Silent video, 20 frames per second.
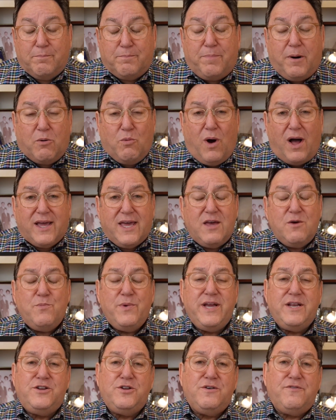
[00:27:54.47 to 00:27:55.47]
But what can
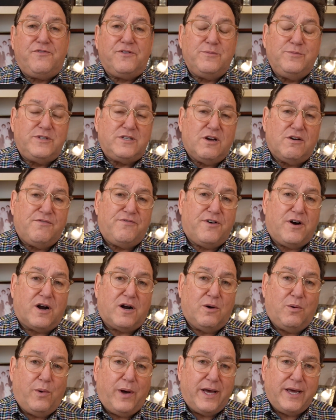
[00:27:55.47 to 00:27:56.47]
we do from so far
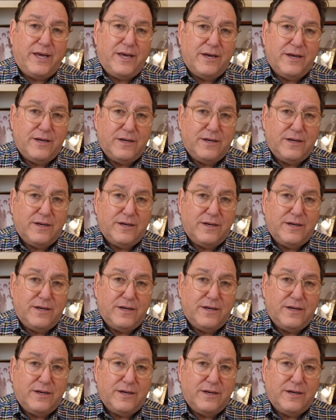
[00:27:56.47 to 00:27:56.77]
away?